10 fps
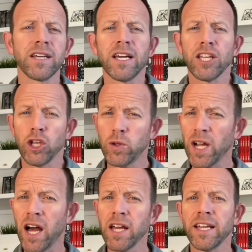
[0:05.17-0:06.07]

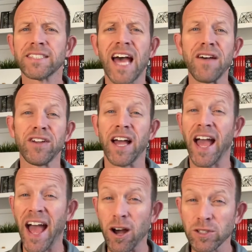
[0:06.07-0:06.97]
Utah is having a
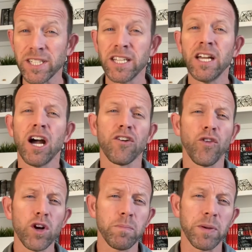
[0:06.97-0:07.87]
housing
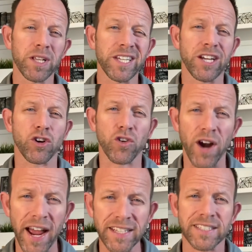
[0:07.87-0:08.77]
affordability
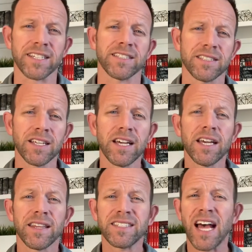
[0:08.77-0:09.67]
crisis.
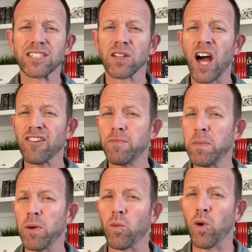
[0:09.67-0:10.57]
This has a lot of
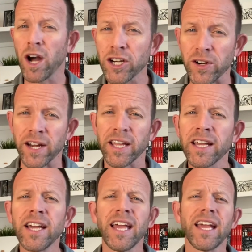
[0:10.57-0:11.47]
people wondering,
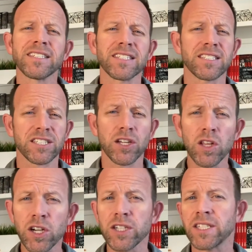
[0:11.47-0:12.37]
is it still
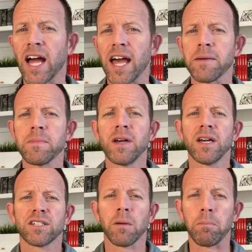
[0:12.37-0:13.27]
a good time
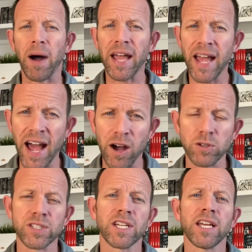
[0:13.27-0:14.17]
to buy a
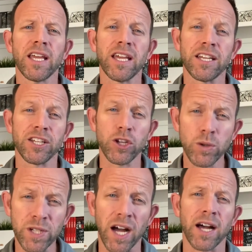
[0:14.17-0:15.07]
house in
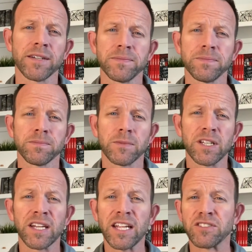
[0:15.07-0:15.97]
Utah? In
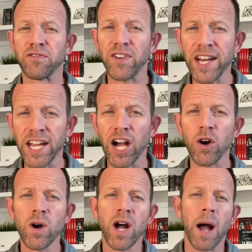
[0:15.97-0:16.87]
today's
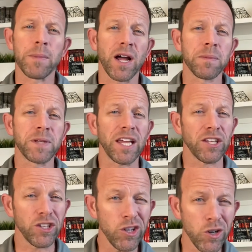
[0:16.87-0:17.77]
video, I'm going to update
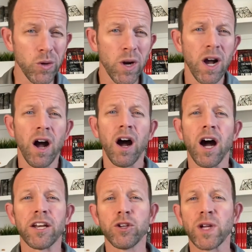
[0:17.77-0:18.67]
you
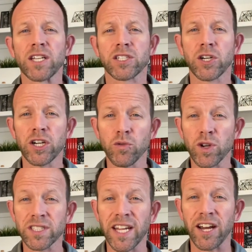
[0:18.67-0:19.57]
on Utah's current real
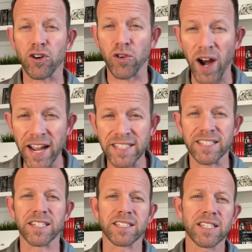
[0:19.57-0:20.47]
estate
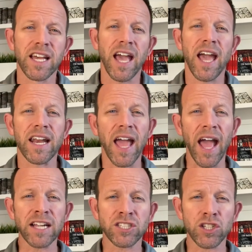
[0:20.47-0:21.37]
crisis and
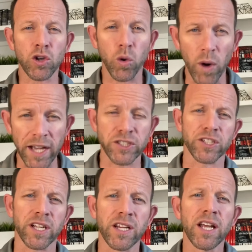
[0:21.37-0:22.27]
answer the
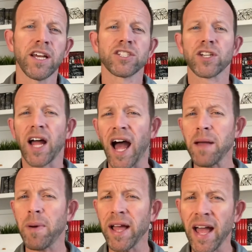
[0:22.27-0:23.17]
question, should I
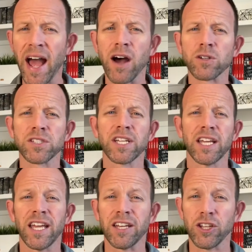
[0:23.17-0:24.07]
buy a house
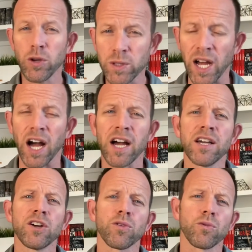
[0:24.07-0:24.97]
in Utah
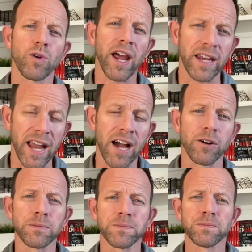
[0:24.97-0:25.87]
right
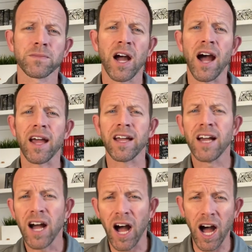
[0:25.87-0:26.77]
now? Hi,
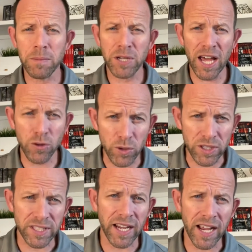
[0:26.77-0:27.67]
I'm Ty the Real
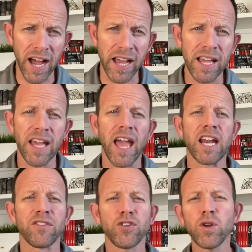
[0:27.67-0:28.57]
Estate Guy, and
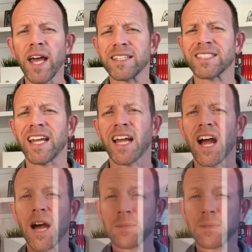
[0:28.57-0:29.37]
if you'd like to stay up to